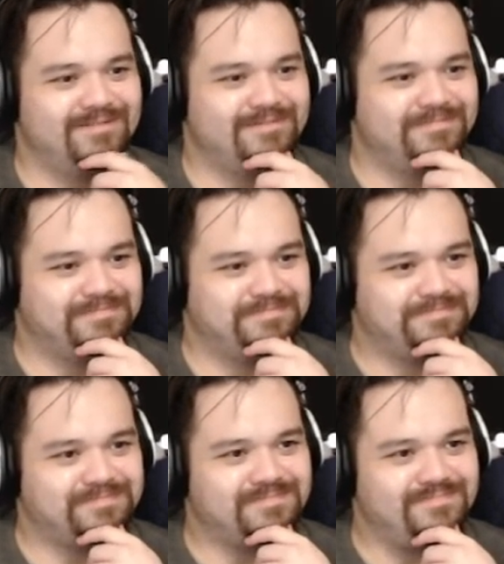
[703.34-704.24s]

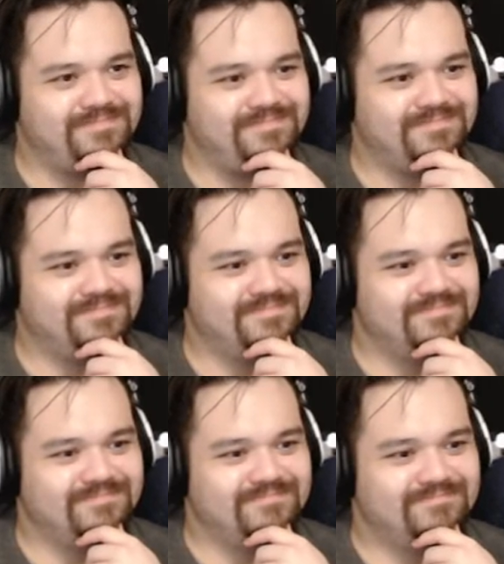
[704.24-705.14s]

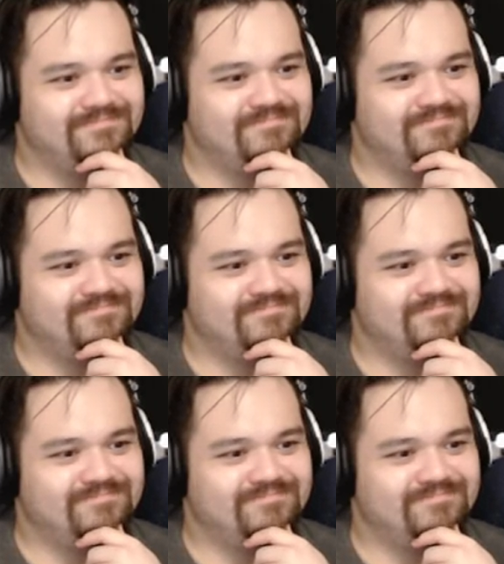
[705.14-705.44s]
[no speech]